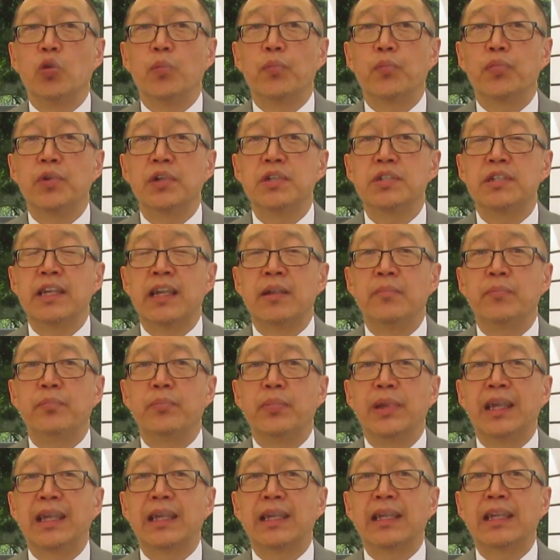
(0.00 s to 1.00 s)
corporate and
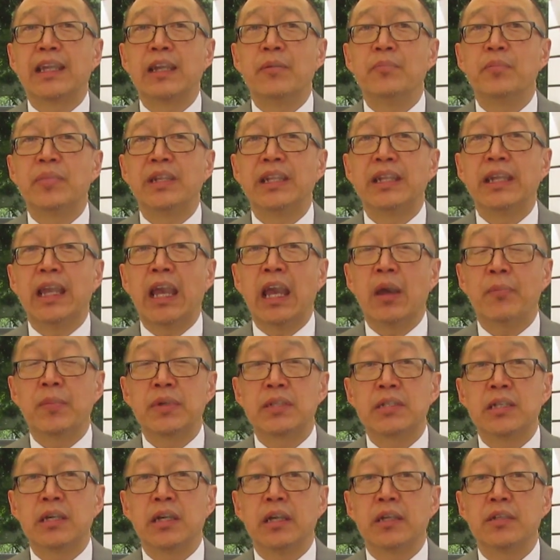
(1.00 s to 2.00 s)
big company
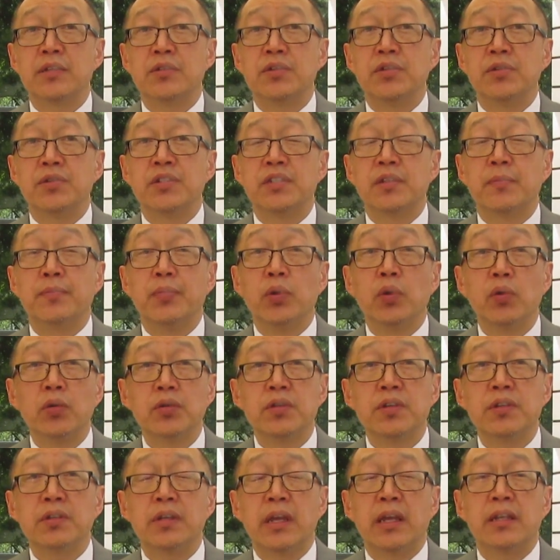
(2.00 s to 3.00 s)
appetite to
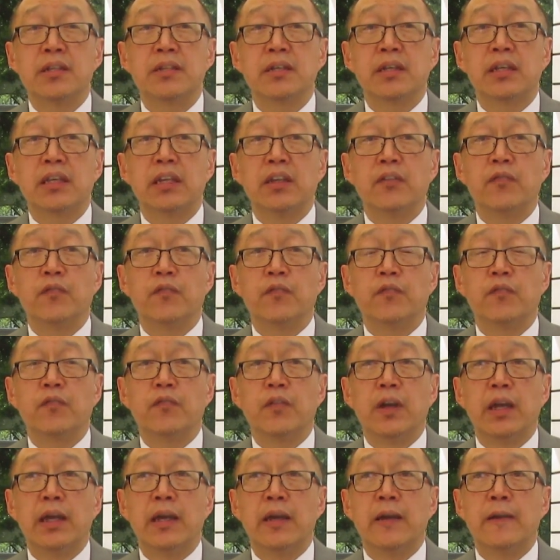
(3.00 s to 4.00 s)
support it and to give
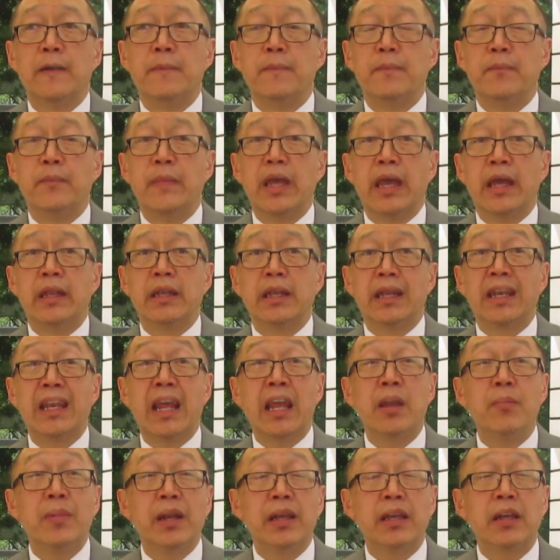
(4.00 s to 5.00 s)
um, an
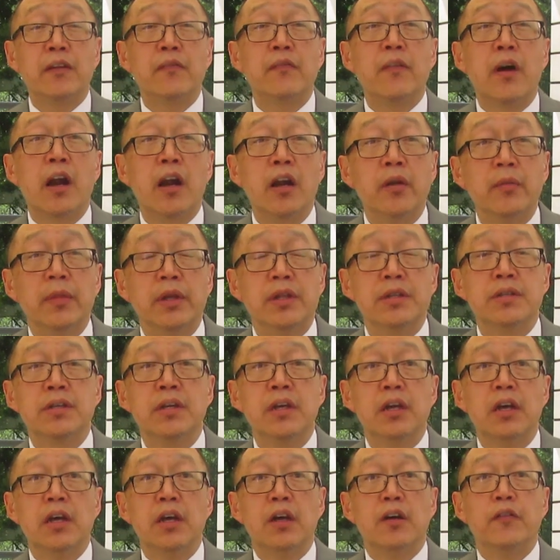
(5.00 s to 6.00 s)
enabling environment
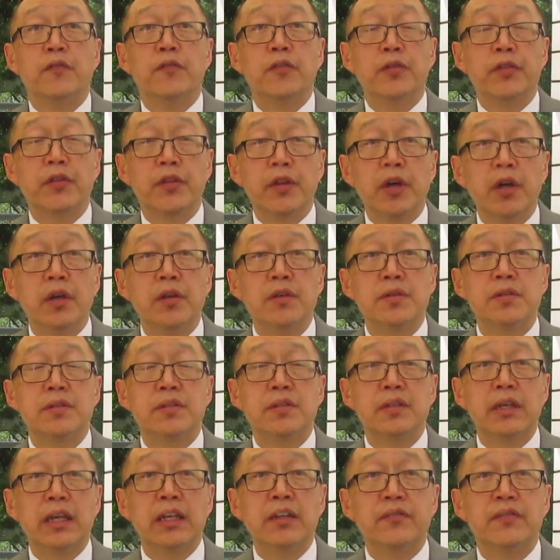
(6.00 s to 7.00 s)
for
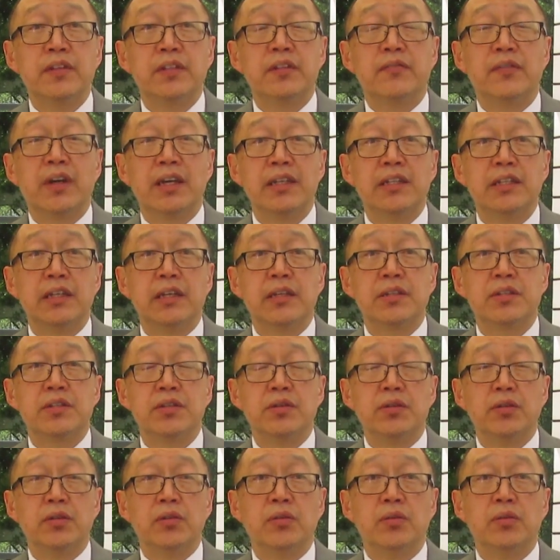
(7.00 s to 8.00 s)
those innovative ideas
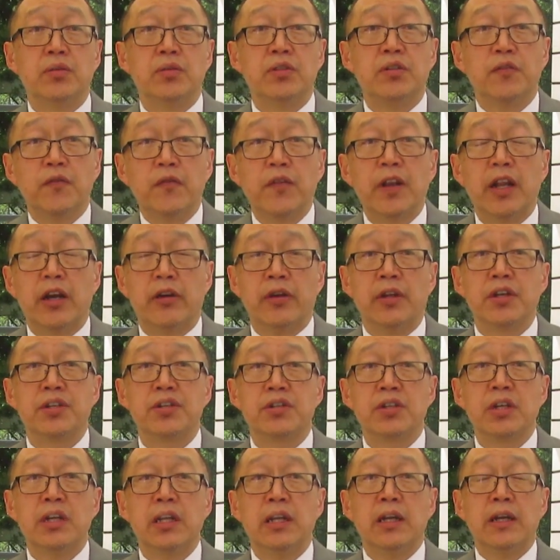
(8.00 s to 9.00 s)
to, to
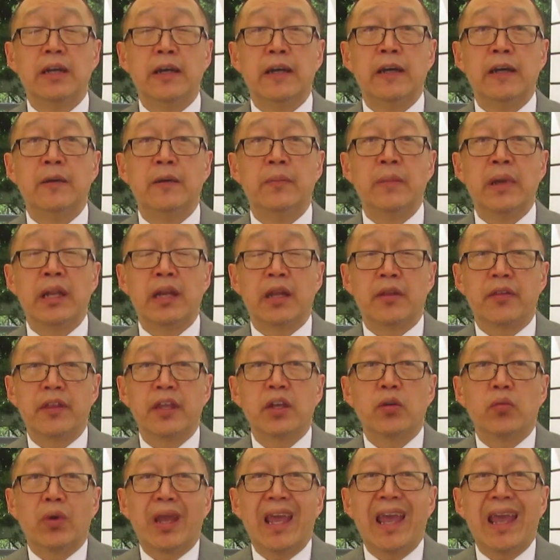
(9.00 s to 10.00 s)
flourish. Um, and I
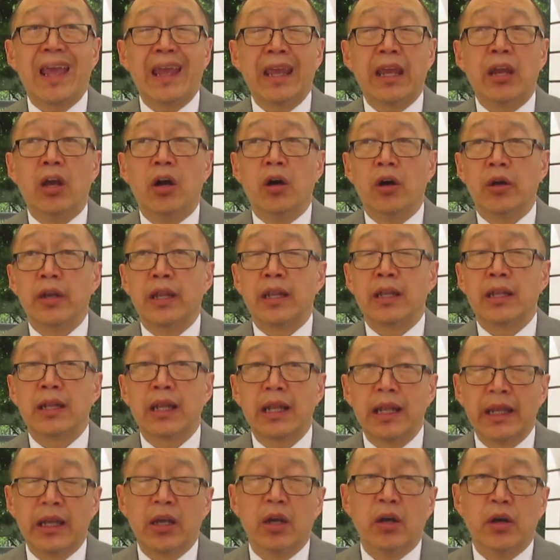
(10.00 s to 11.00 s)
think we hang on
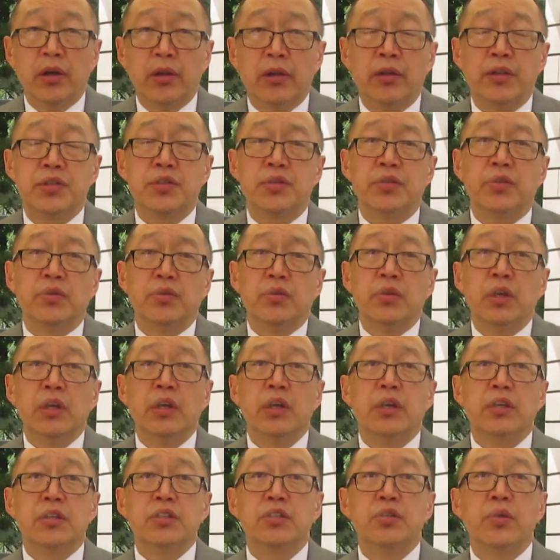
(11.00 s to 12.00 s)
and cling on to
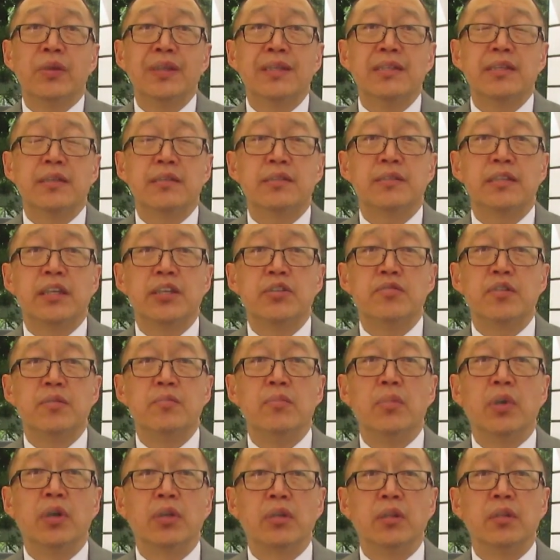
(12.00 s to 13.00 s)
20th
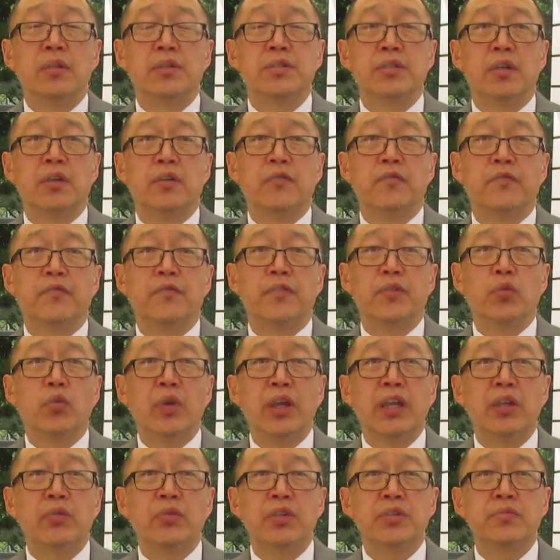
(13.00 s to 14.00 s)
century models of the
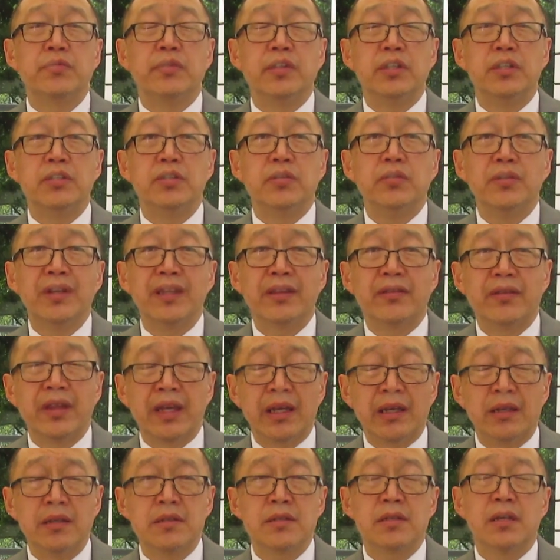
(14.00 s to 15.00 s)
way in which we're doing
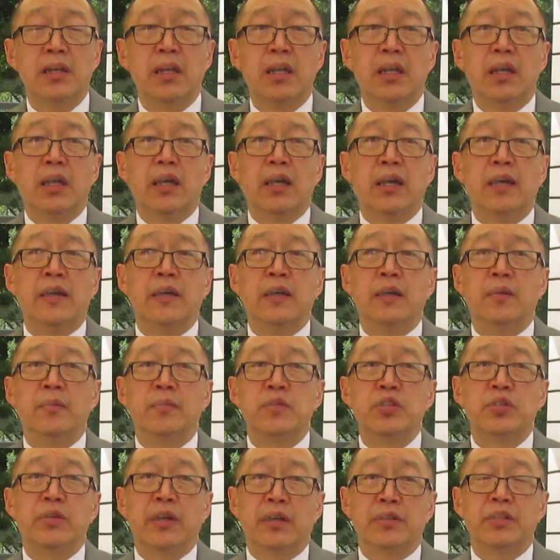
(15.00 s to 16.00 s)
things
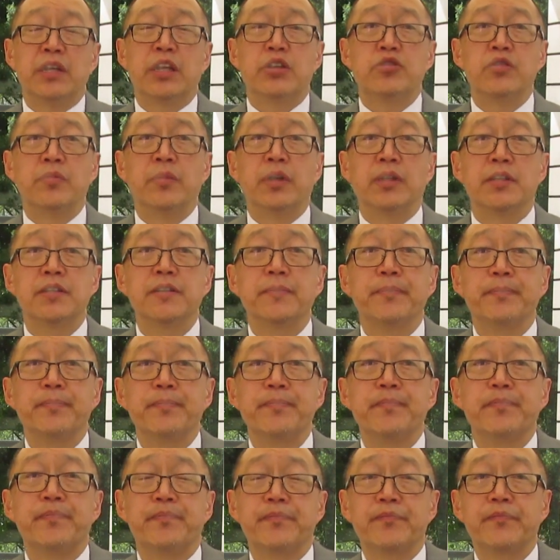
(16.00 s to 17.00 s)
um, to our detriment.
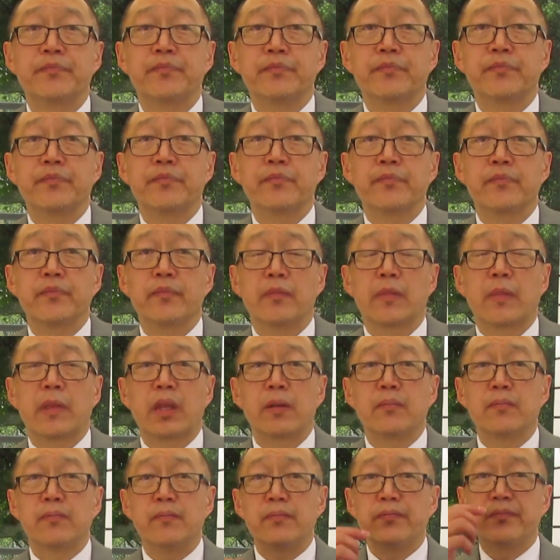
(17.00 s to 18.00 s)
Hmm.
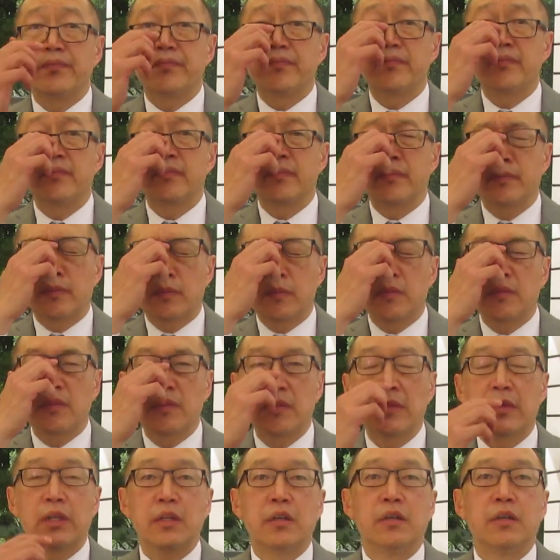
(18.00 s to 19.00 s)
And finally, you're a
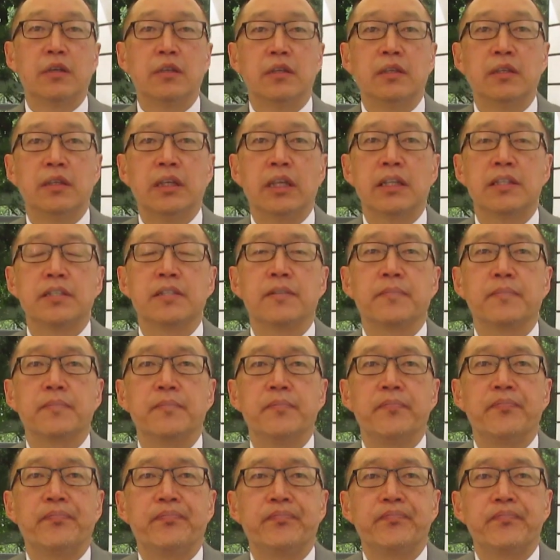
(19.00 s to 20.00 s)
trend analyst. Yes.
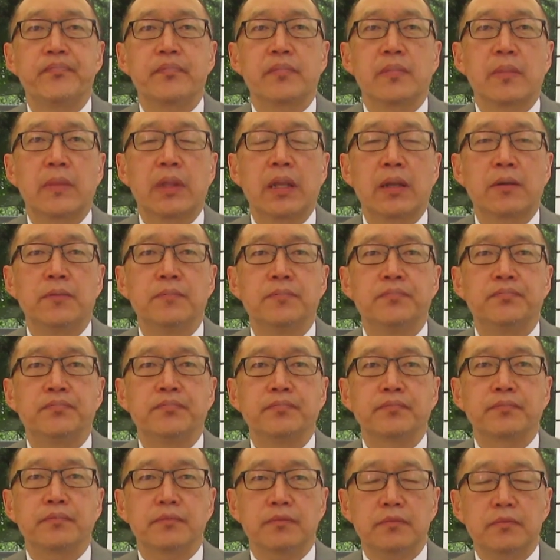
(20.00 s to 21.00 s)
We've talked about the second wave
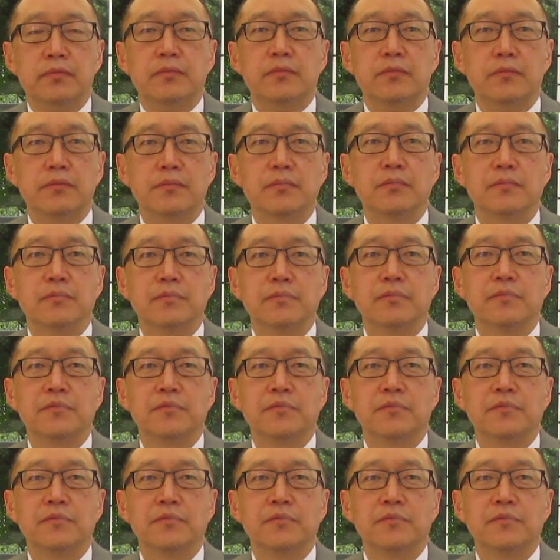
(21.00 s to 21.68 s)
of disruption.